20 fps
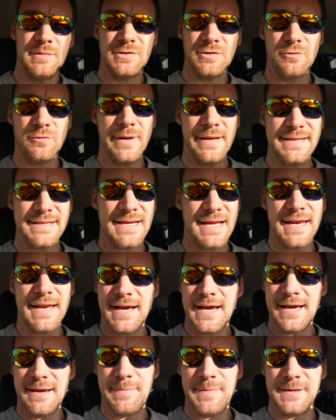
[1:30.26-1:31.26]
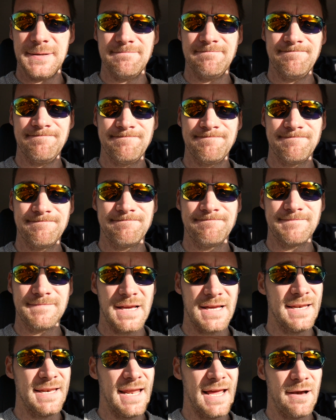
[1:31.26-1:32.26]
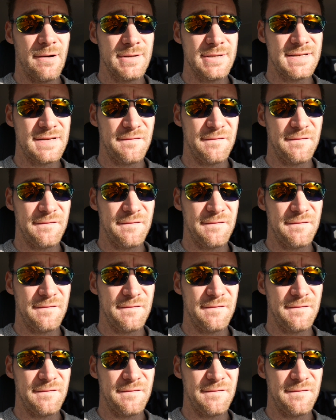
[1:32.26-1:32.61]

was always going to happen. And now it's